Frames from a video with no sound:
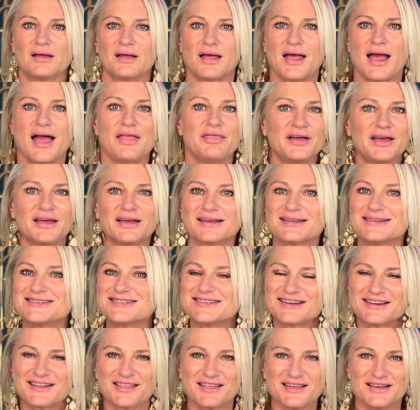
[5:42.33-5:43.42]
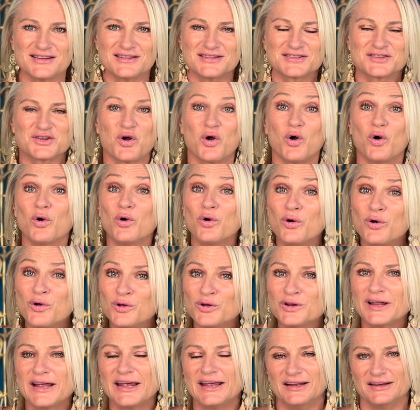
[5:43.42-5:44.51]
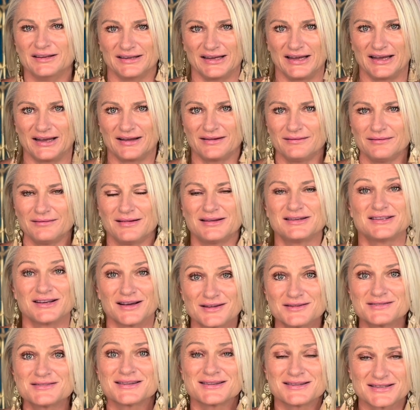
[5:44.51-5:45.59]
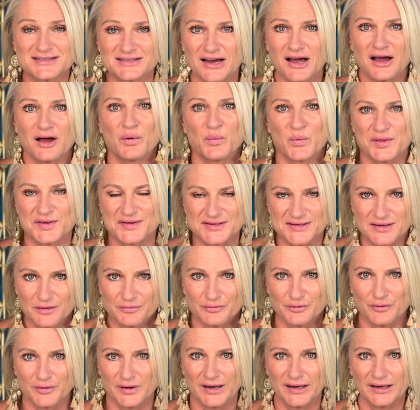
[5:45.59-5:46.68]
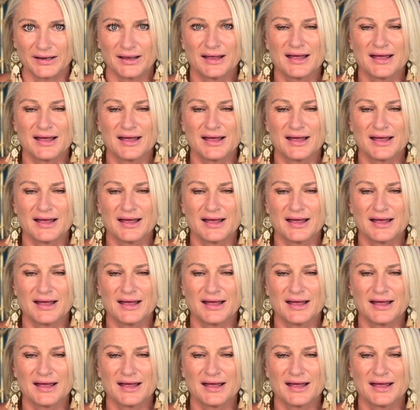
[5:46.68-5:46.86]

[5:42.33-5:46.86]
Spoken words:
And then consider this, all healing does start with suffering.